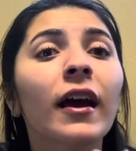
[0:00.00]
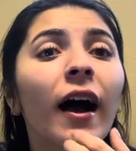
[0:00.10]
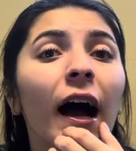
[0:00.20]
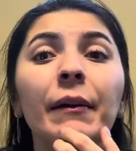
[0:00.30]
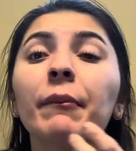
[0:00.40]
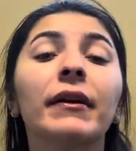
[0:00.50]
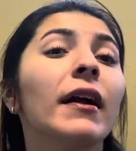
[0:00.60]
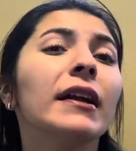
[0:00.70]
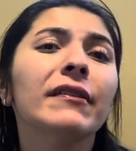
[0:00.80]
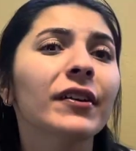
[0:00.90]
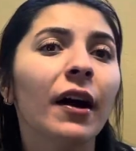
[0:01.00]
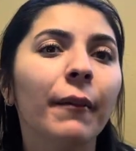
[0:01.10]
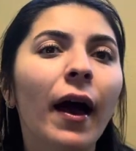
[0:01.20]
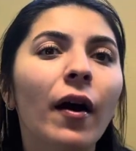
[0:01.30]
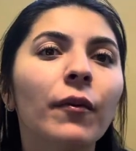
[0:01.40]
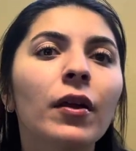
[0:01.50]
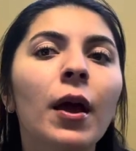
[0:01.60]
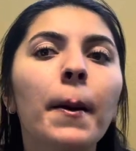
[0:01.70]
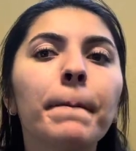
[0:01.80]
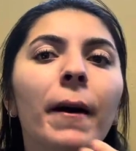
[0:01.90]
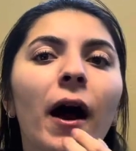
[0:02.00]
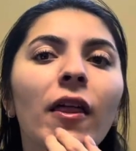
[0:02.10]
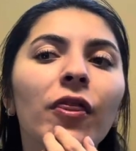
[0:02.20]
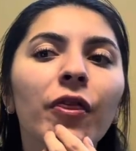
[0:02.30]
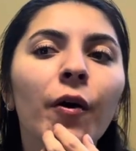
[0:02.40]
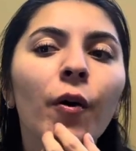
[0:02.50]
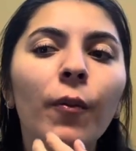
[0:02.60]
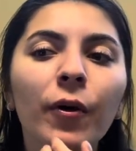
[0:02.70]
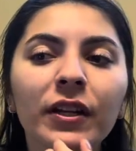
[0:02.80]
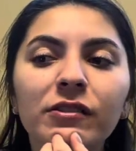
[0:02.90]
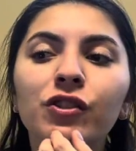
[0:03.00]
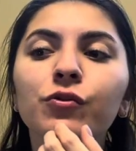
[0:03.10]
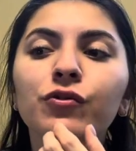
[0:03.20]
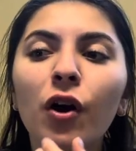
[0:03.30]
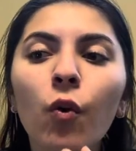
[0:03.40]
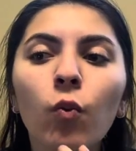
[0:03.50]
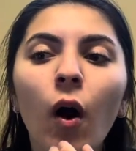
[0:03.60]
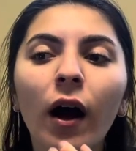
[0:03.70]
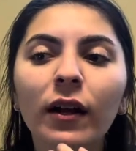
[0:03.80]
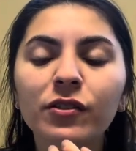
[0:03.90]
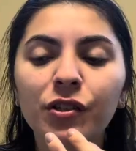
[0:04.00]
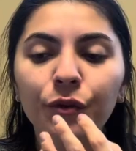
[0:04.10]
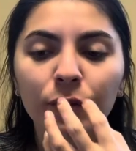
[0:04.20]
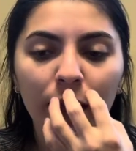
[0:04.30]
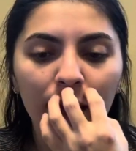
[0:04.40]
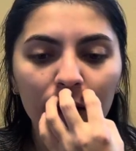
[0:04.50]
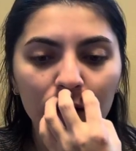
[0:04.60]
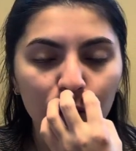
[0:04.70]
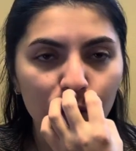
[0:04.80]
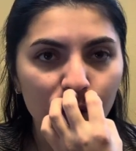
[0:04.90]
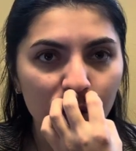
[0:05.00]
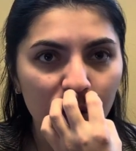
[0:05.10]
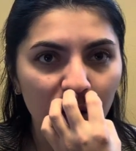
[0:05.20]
It might not even come out. But the whole point is you don't want to let loose